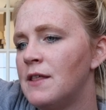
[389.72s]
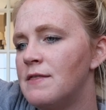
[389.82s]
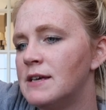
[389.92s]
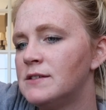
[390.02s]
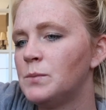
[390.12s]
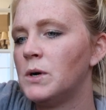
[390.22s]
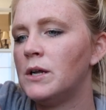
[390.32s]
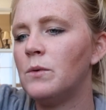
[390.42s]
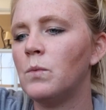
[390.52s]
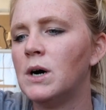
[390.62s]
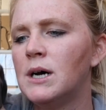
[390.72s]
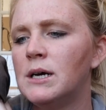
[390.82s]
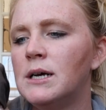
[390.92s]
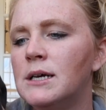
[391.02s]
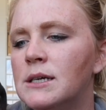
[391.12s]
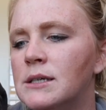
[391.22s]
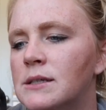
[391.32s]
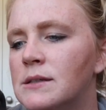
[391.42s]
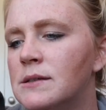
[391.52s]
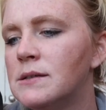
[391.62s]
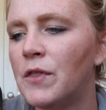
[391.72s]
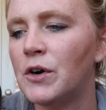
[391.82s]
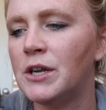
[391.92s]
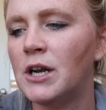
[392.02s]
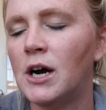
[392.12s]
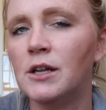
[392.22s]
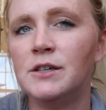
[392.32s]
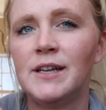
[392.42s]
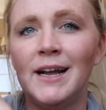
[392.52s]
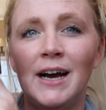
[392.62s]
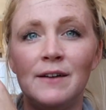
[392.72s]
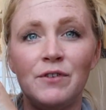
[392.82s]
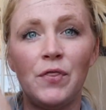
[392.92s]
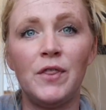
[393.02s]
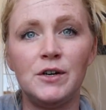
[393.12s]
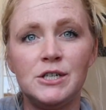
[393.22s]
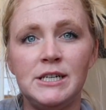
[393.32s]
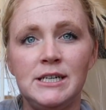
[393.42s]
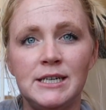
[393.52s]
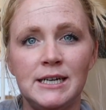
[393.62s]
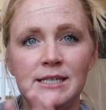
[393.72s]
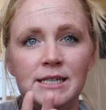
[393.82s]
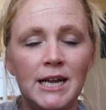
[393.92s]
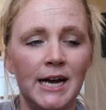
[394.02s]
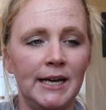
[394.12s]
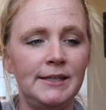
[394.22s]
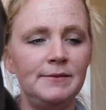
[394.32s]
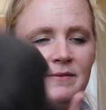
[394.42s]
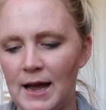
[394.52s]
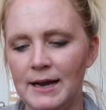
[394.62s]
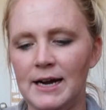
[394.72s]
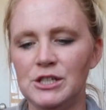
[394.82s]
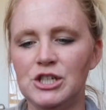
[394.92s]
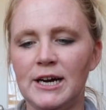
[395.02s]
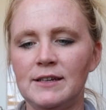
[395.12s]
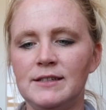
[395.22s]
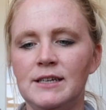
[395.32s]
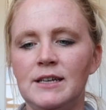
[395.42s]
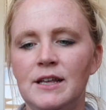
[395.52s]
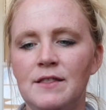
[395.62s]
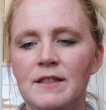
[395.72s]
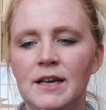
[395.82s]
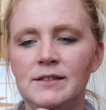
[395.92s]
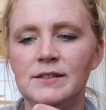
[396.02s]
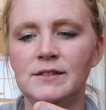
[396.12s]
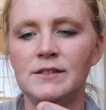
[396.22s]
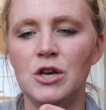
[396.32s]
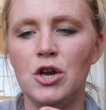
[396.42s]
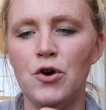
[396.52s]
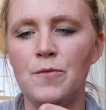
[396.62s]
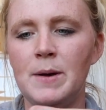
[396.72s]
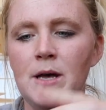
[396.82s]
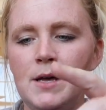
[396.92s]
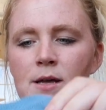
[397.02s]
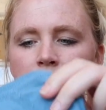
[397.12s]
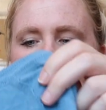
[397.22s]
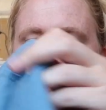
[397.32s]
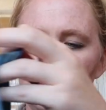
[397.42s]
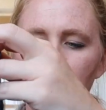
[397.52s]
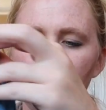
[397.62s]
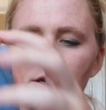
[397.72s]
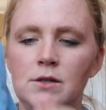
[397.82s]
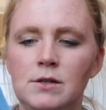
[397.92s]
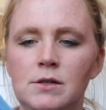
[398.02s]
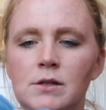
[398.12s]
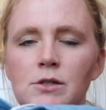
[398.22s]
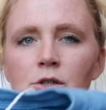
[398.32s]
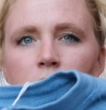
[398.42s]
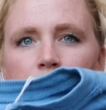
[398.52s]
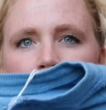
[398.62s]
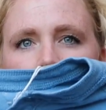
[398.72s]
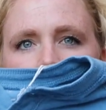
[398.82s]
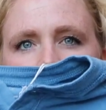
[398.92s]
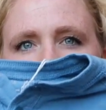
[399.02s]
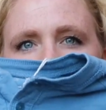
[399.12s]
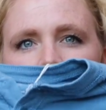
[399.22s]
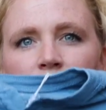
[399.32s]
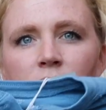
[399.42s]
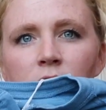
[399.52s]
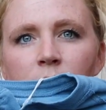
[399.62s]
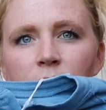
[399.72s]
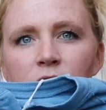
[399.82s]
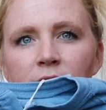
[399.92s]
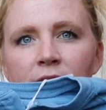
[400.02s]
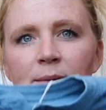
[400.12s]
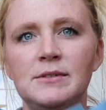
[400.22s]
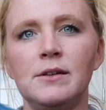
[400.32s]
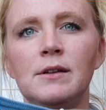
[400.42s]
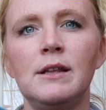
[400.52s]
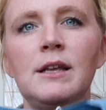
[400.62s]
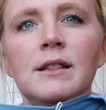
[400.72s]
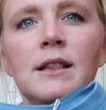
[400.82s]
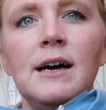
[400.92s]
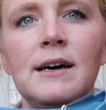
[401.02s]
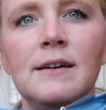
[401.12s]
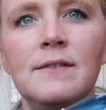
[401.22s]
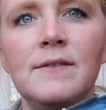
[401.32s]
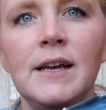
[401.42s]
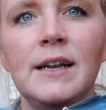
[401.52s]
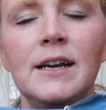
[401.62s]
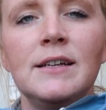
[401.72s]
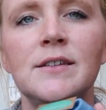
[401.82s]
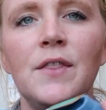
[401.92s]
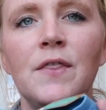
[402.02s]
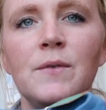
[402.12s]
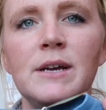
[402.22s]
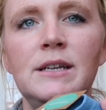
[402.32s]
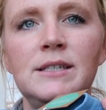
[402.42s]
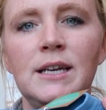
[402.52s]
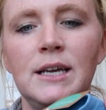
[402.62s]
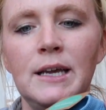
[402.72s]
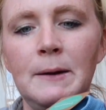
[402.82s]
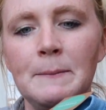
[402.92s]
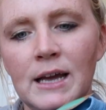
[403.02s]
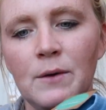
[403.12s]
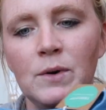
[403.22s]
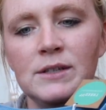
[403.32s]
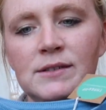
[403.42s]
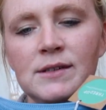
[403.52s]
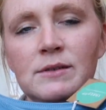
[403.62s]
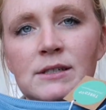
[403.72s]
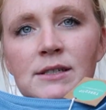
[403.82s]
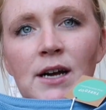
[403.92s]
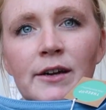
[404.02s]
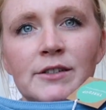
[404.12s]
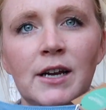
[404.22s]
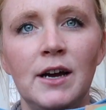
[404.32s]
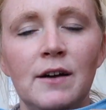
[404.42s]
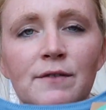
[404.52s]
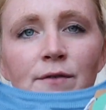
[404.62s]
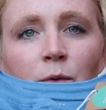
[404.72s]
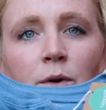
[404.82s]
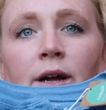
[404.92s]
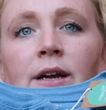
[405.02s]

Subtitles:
This one was $30 and I got it for $13.99. I got Jackson this Sonoma little long sleeve shirt, which I absolutely love, and it is a 3T. It was $17 and I got it for